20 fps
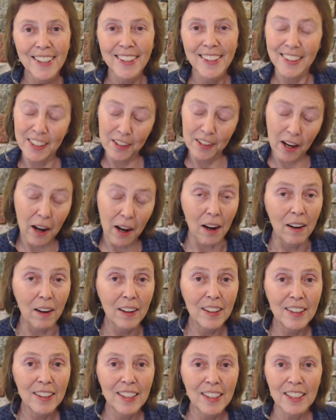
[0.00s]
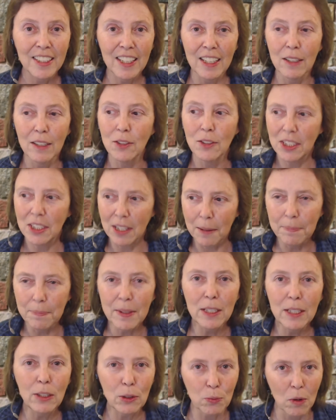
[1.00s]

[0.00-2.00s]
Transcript: yeah, you know, something's